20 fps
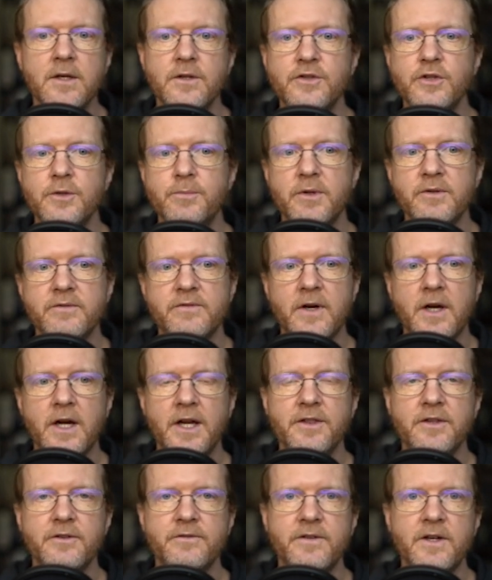to
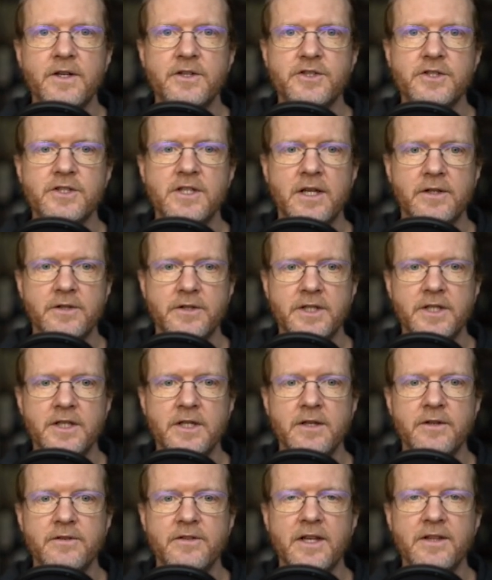provide the functionality
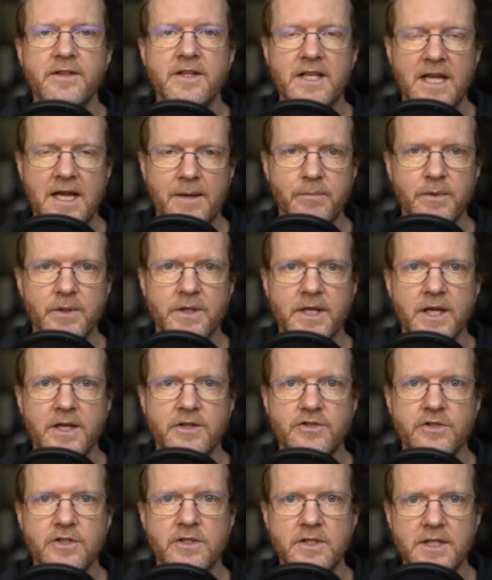that the
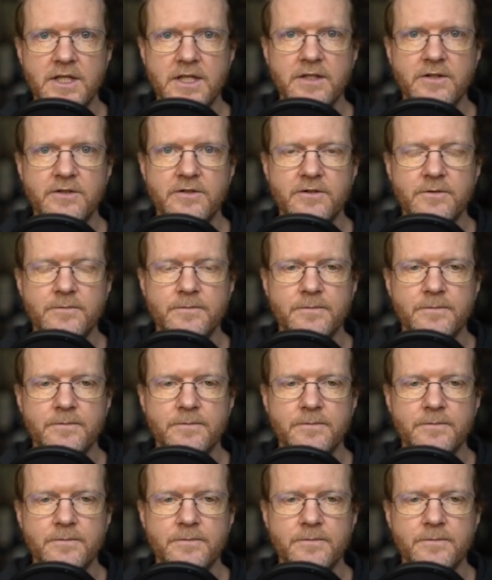application needs.